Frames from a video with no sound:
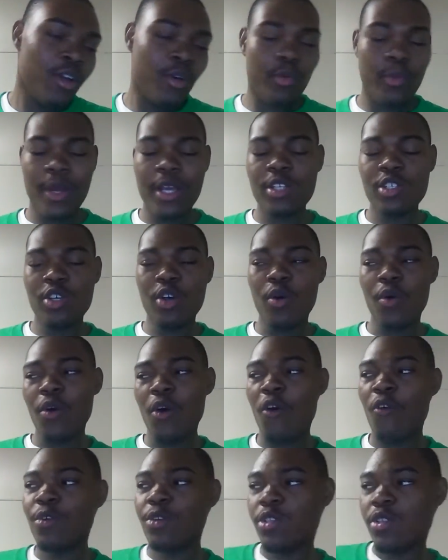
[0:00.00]
Rich going
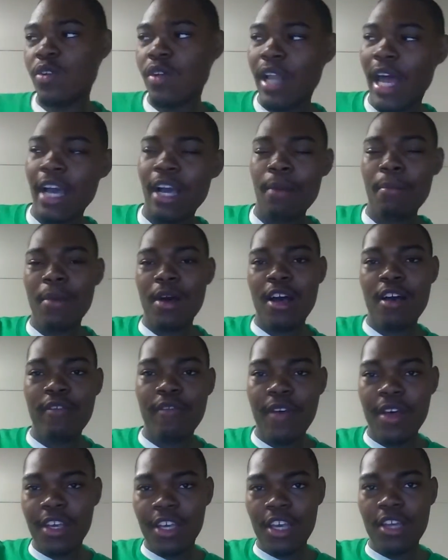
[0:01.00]
over to like a
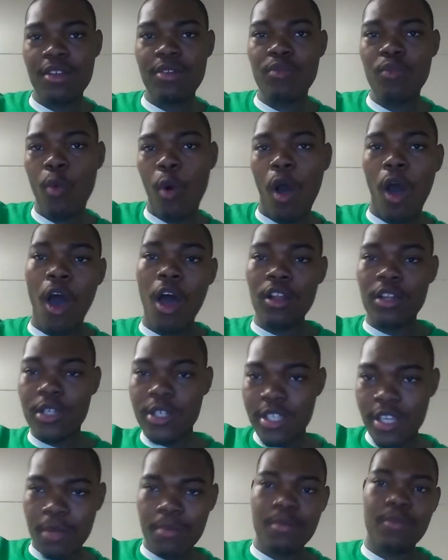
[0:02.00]
motherfucking wall or
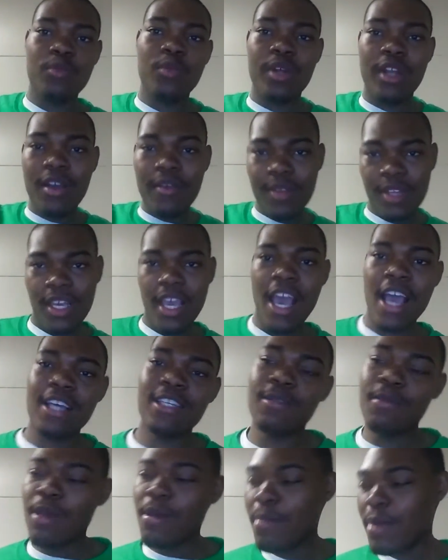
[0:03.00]
something, whatever the
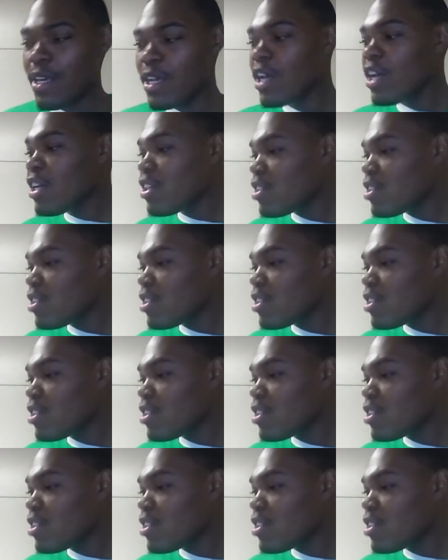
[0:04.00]
case may be.